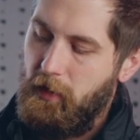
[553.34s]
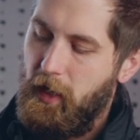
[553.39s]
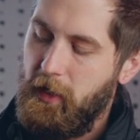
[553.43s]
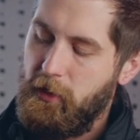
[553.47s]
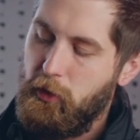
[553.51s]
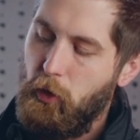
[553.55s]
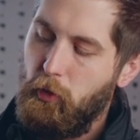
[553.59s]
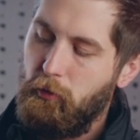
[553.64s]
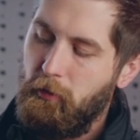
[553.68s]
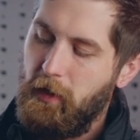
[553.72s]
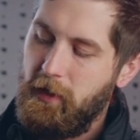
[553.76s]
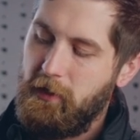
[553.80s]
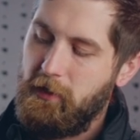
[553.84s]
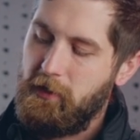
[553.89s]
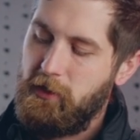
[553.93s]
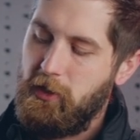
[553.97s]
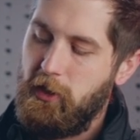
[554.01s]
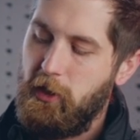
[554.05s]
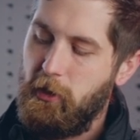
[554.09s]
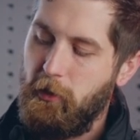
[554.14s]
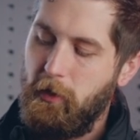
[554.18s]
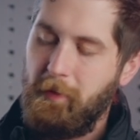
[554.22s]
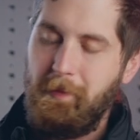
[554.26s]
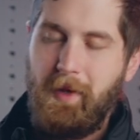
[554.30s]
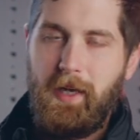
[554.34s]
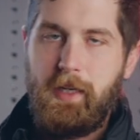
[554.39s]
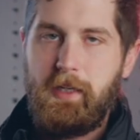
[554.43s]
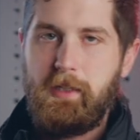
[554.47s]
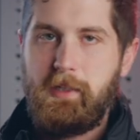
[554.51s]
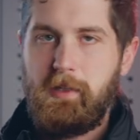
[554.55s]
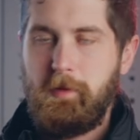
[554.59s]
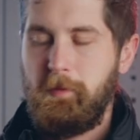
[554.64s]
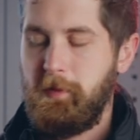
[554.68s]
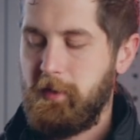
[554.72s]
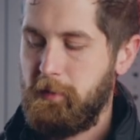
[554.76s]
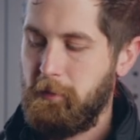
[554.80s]
I don't like the securing
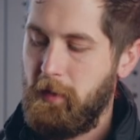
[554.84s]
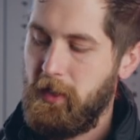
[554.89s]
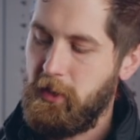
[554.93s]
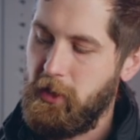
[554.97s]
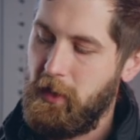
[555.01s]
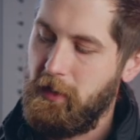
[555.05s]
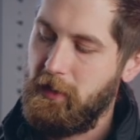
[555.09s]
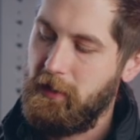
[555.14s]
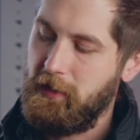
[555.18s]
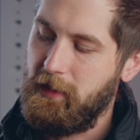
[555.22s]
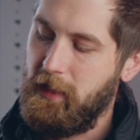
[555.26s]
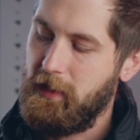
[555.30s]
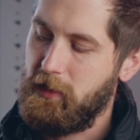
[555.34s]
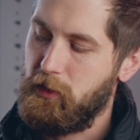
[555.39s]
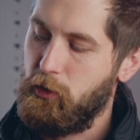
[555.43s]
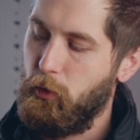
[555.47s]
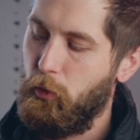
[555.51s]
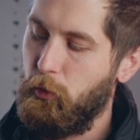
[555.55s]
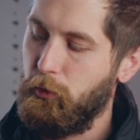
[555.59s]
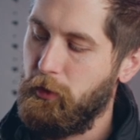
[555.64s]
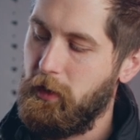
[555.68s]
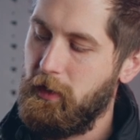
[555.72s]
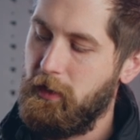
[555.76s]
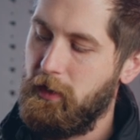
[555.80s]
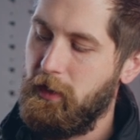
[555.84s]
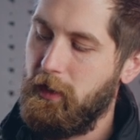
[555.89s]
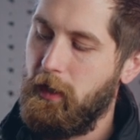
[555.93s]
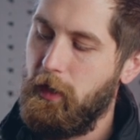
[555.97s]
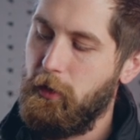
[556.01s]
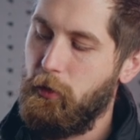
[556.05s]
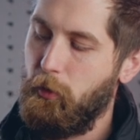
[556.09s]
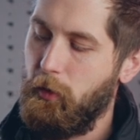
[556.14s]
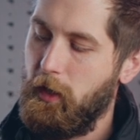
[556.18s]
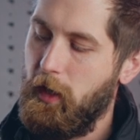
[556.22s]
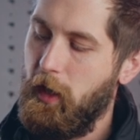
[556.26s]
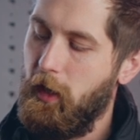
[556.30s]
mechanism as much. I think that's the only thing
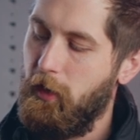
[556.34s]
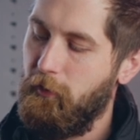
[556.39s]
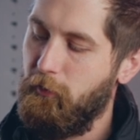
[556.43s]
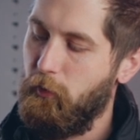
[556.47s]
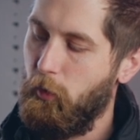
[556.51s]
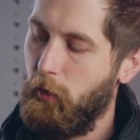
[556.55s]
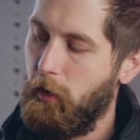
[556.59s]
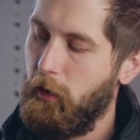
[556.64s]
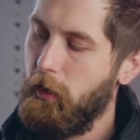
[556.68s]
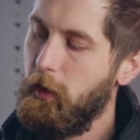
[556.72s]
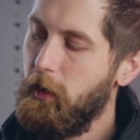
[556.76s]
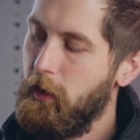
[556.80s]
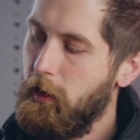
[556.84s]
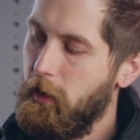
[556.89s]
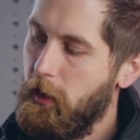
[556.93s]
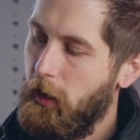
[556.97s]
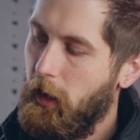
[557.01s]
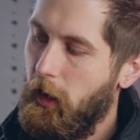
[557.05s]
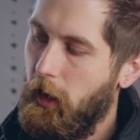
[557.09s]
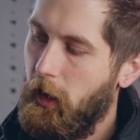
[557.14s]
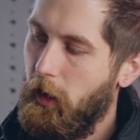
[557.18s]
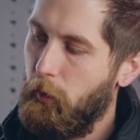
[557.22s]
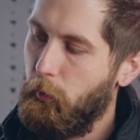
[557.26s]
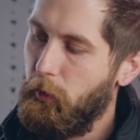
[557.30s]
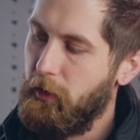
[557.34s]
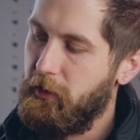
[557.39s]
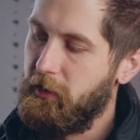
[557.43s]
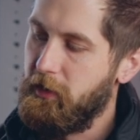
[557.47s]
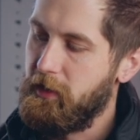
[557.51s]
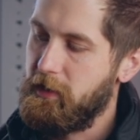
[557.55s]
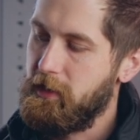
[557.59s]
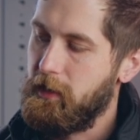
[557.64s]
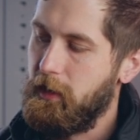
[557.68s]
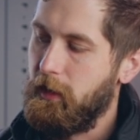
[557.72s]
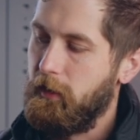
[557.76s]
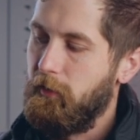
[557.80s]
I don't care for uh, with
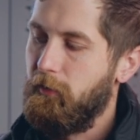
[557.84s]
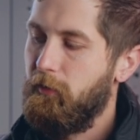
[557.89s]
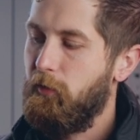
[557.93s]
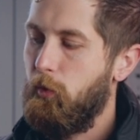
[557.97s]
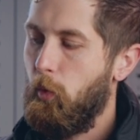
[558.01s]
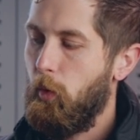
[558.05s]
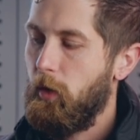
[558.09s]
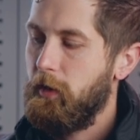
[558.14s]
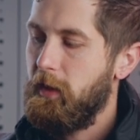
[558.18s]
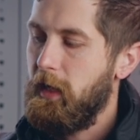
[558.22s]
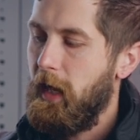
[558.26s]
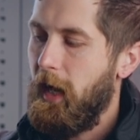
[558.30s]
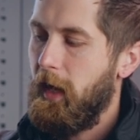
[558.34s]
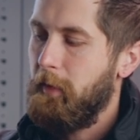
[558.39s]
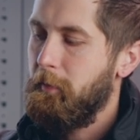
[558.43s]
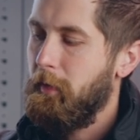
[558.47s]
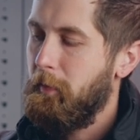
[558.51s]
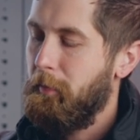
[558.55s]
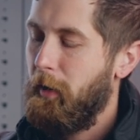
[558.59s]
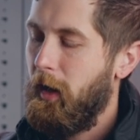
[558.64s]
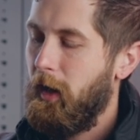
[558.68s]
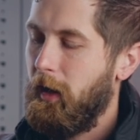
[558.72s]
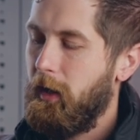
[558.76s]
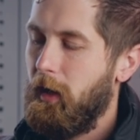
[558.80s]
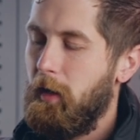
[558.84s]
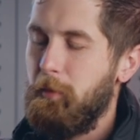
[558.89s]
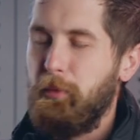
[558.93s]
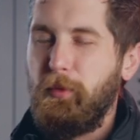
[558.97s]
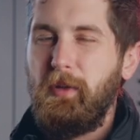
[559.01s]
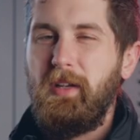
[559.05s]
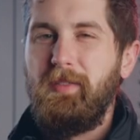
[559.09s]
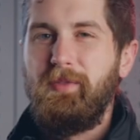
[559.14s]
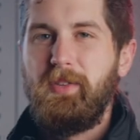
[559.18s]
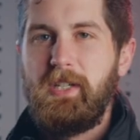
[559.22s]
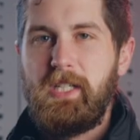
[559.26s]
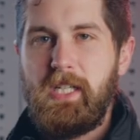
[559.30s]
this thing. For the admin pocket, I
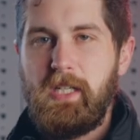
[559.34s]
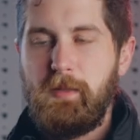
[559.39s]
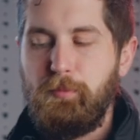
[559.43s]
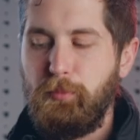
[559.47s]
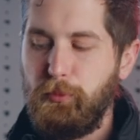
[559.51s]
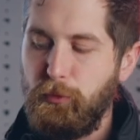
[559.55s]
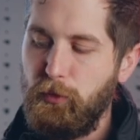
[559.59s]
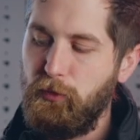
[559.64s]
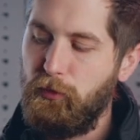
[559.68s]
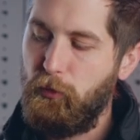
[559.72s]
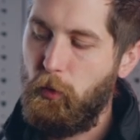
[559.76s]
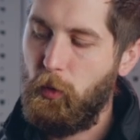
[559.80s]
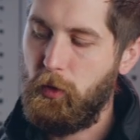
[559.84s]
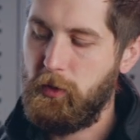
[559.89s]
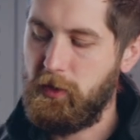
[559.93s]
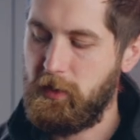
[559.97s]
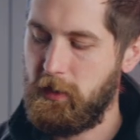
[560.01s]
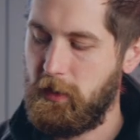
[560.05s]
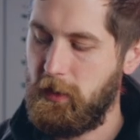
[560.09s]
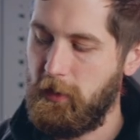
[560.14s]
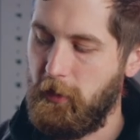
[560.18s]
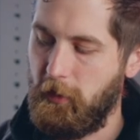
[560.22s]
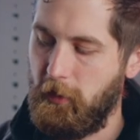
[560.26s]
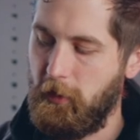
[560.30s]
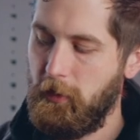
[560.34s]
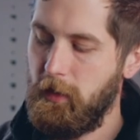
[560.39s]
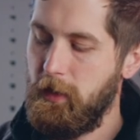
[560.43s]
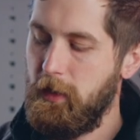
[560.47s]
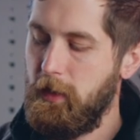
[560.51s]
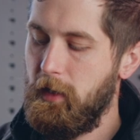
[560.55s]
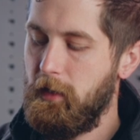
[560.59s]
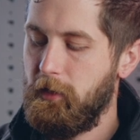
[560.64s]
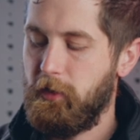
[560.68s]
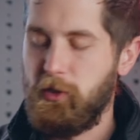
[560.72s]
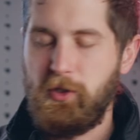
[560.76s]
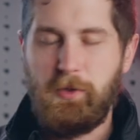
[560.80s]
believe this is Blue Force Gear.
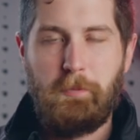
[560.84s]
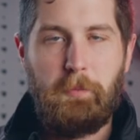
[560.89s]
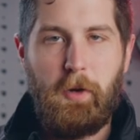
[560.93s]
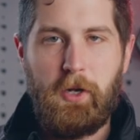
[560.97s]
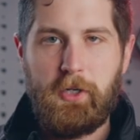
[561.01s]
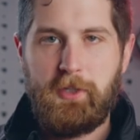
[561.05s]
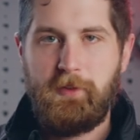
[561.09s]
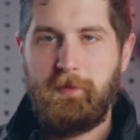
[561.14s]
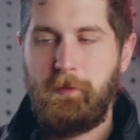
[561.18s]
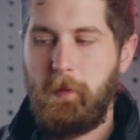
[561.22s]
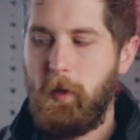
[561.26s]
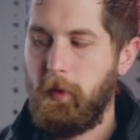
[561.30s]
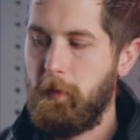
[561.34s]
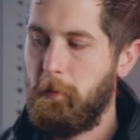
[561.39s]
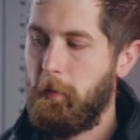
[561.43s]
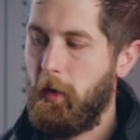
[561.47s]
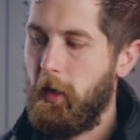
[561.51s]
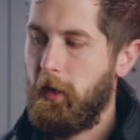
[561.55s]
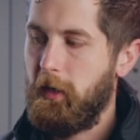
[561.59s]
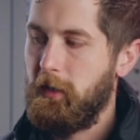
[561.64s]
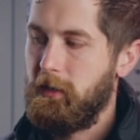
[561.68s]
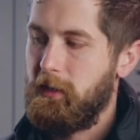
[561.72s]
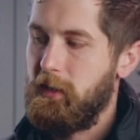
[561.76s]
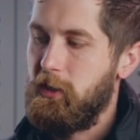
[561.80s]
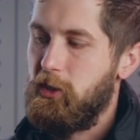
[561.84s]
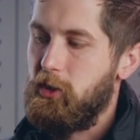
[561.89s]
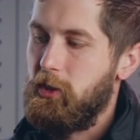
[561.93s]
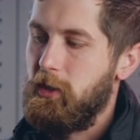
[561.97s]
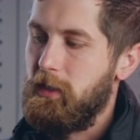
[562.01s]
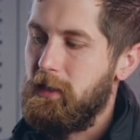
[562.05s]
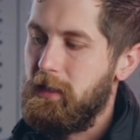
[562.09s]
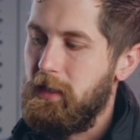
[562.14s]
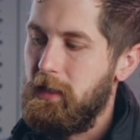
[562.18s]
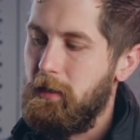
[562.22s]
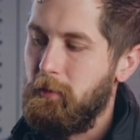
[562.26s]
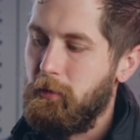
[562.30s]
There's a bunch of them on the market. This
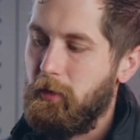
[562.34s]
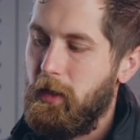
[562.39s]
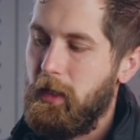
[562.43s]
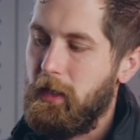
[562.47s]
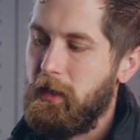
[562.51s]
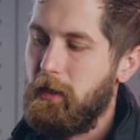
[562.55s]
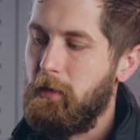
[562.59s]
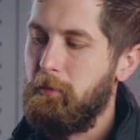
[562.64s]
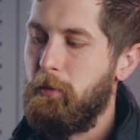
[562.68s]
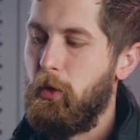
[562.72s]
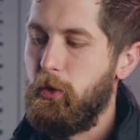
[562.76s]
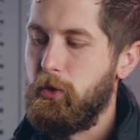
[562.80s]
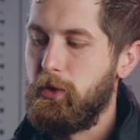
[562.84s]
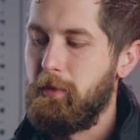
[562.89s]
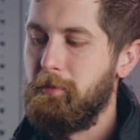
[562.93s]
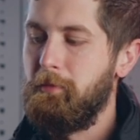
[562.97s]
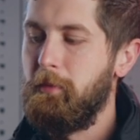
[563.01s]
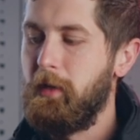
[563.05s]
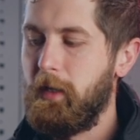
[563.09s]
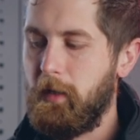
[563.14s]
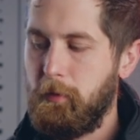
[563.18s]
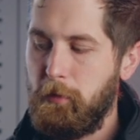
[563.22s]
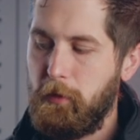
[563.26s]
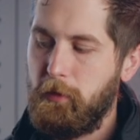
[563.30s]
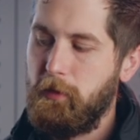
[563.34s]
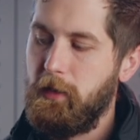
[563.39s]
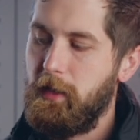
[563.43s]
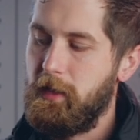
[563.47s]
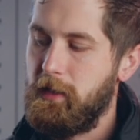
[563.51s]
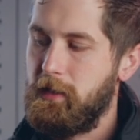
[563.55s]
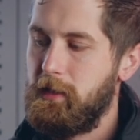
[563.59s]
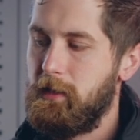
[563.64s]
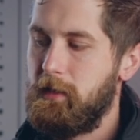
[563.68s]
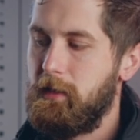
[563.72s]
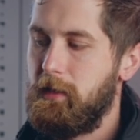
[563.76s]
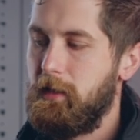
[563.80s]
just seemed like the most
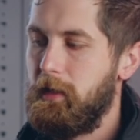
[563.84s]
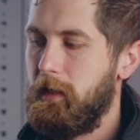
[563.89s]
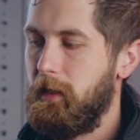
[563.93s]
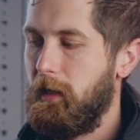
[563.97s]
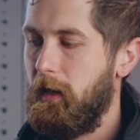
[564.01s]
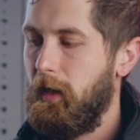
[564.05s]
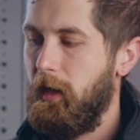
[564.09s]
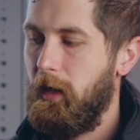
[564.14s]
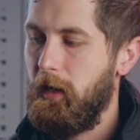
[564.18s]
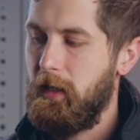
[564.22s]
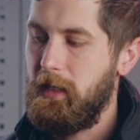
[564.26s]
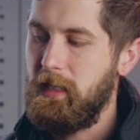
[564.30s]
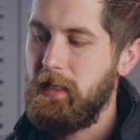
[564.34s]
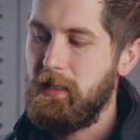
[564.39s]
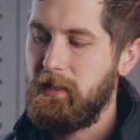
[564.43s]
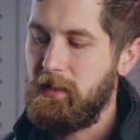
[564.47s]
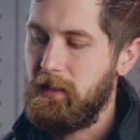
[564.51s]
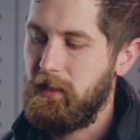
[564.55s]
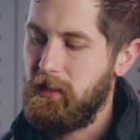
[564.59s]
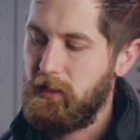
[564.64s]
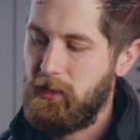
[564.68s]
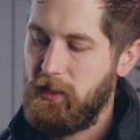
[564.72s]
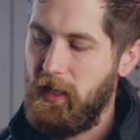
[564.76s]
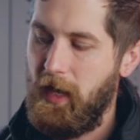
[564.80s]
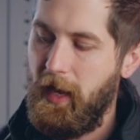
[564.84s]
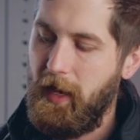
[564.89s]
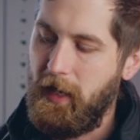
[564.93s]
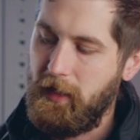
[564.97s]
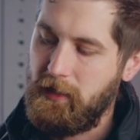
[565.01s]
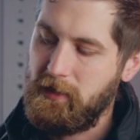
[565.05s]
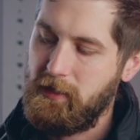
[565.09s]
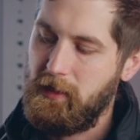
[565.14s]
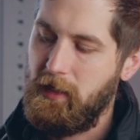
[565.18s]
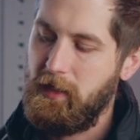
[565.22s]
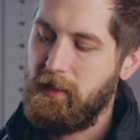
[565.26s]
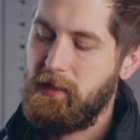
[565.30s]
minimalist, uh, easiest to
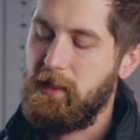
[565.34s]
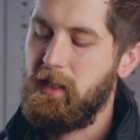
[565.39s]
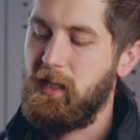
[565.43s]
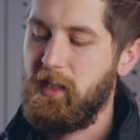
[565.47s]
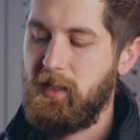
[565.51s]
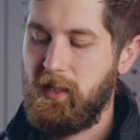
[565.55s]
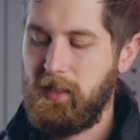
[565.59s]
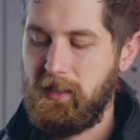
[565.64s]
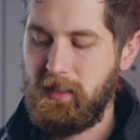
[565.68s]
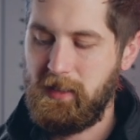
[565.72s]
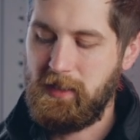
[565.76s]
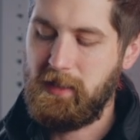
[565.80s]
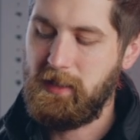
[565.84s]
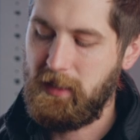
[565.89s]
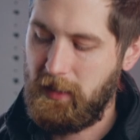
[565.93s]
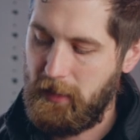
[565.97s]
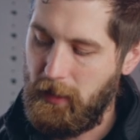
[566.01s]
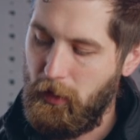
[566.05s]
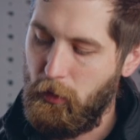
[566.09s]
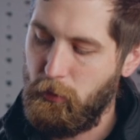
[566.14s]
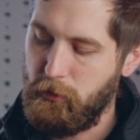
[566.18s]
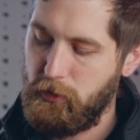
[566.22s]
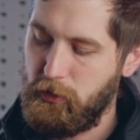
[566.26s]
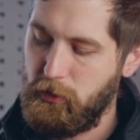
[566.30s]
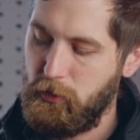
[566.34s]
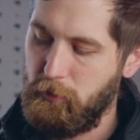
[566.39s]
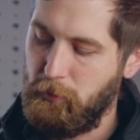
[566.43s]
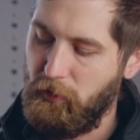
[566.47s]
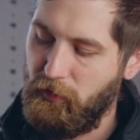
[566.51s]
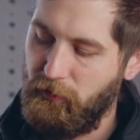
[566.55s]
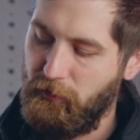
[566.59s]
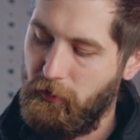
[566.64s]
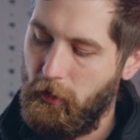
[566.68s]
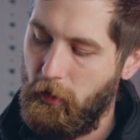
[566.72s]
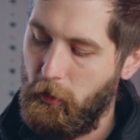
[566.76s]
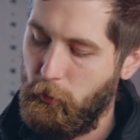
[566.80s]
access, and it doesn't stick out
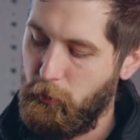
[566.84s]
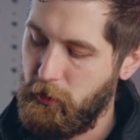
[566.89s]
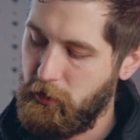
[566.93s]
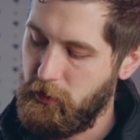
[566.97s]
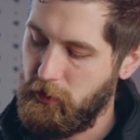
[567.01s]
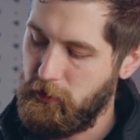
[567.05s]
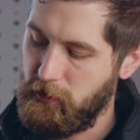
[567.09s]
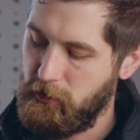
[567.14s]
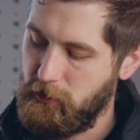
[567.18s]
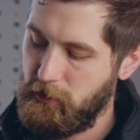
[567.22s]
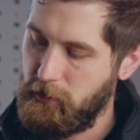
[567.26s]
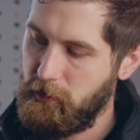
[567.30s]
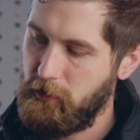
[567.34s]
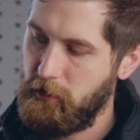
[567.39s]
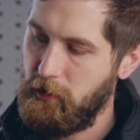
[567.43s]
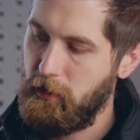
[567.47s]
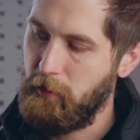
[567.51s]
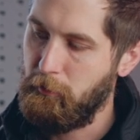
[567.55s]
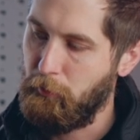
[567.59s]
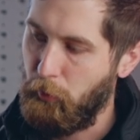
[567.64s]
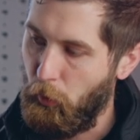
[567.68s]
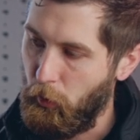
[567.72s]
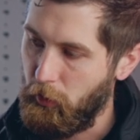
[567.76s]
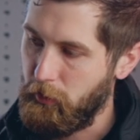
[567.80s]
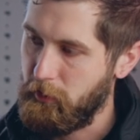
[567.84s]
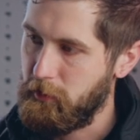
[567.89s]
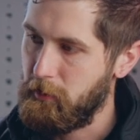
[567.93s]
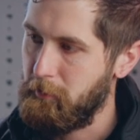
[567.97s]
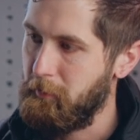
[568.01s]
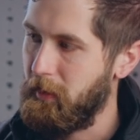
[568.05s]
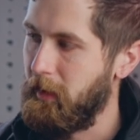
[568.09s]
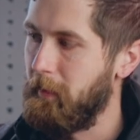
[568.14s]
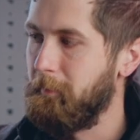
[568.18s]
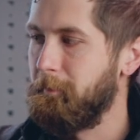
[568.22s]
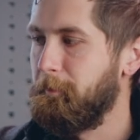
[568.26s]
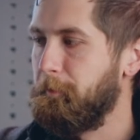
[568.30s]
super far, which is important
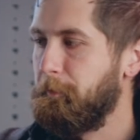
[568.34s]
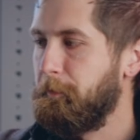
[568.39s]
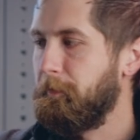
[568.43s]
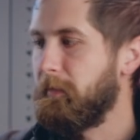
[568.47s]
to me.